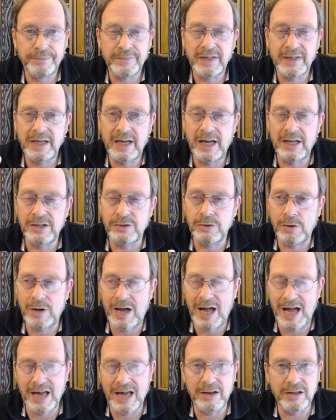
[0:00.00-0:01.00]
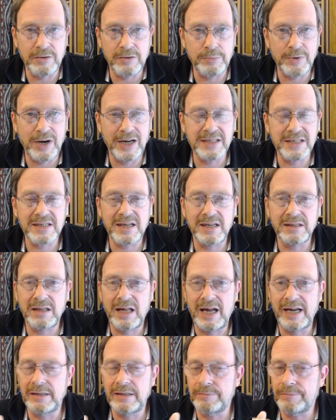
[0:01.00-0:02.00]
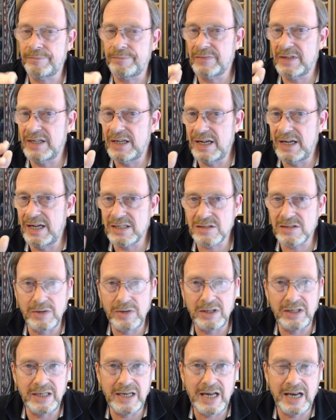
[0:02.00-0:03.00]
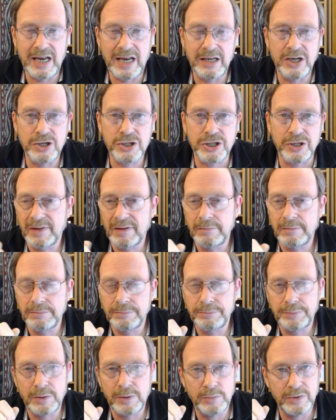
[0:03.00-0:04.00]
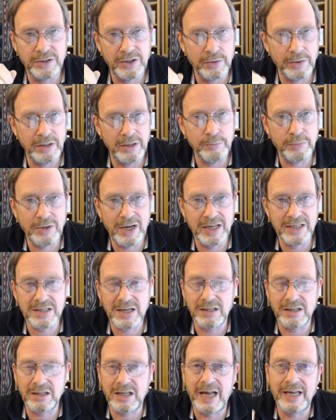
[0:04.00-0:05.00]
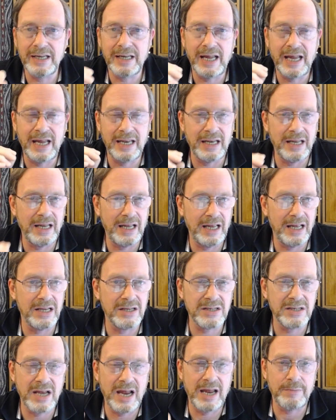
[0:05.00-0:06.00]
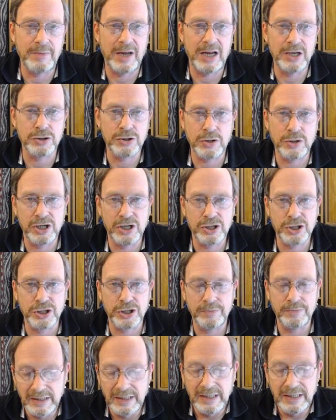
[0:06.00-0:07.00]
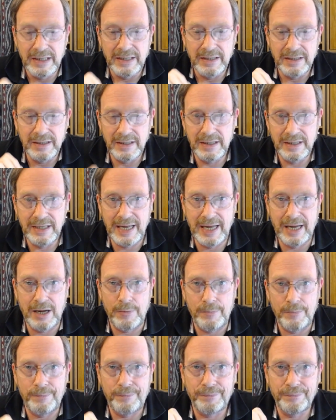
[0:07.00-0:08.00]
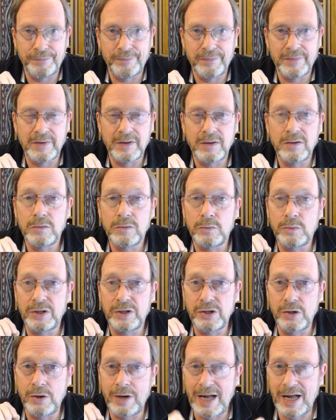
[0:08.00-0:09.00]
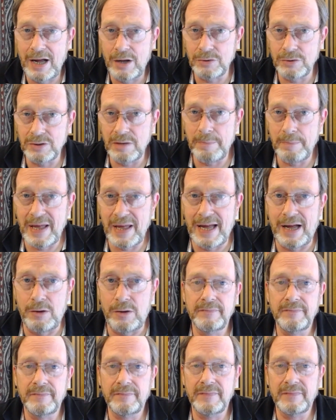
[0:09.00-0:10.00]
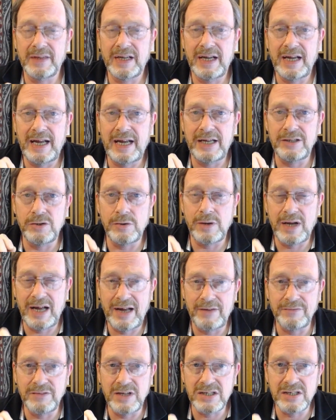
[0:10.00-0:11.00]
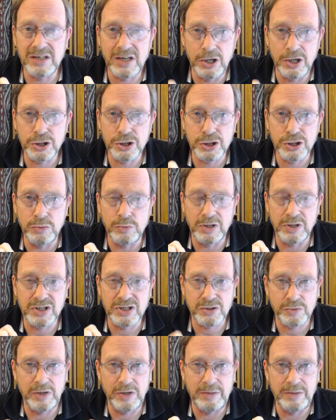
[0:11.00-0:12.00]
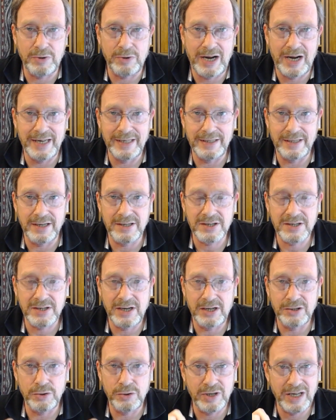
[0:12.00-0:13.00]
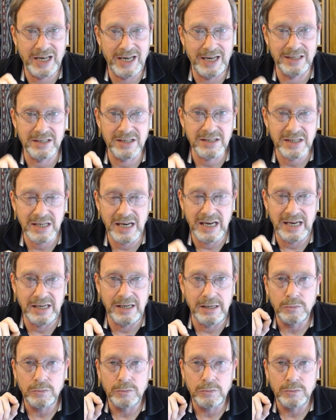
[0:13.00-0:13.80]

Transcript: and you're out of the bright sunlight, it's really not an issue. But when you're in bright sunlight, it is a major issue. Now, when you're out and about, and you have this issue with screen brightness and you can't see